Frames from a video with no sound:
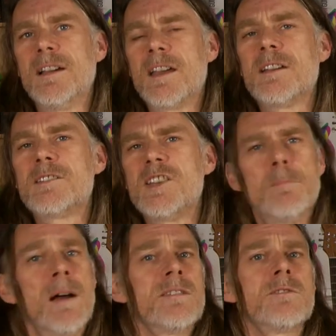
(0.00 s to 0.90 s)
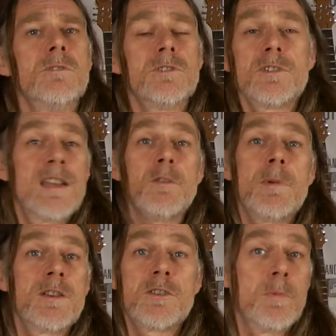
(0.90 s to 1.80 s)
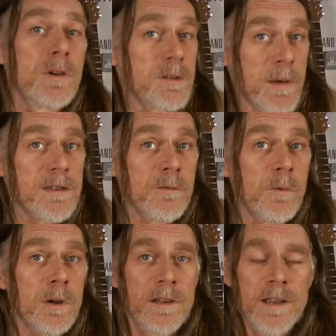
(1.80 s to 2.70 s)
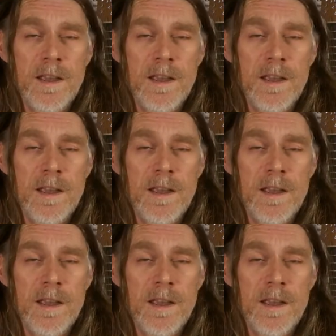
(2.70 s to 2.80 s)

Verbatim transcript: Get a cheap bandsaw. It doesn't have to be a super expensive one.